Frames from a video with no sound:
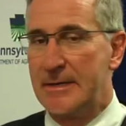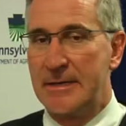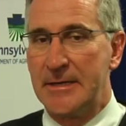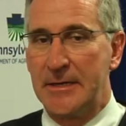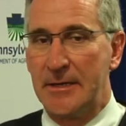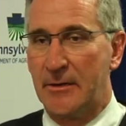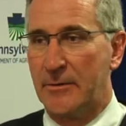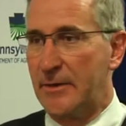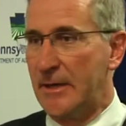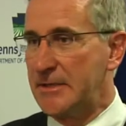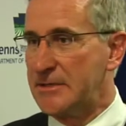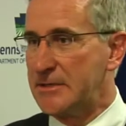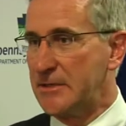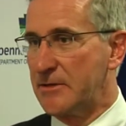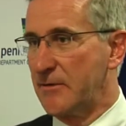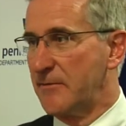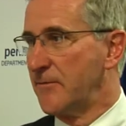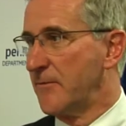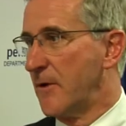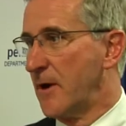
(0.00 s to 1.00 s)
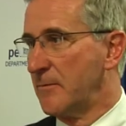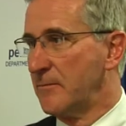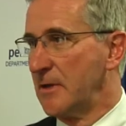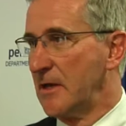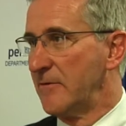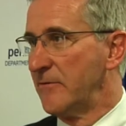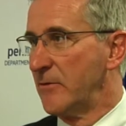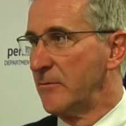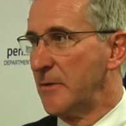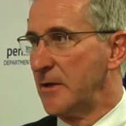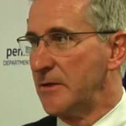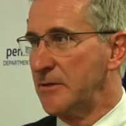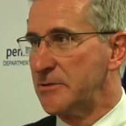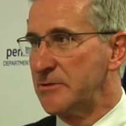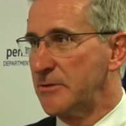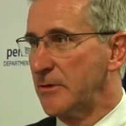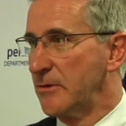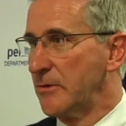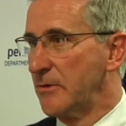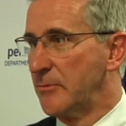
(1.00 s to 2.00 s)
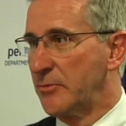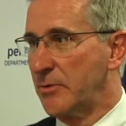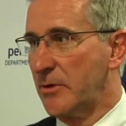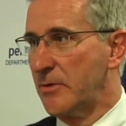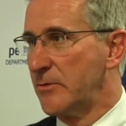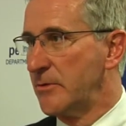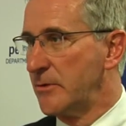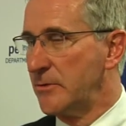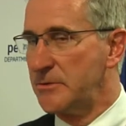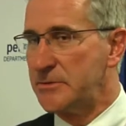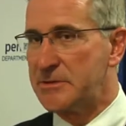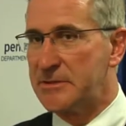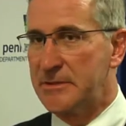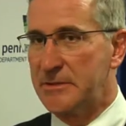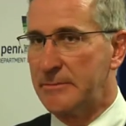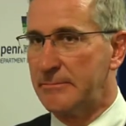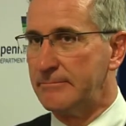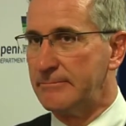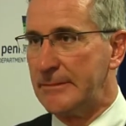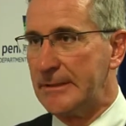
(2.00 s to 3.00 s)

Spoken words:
That's at the farm level, making sure the produce and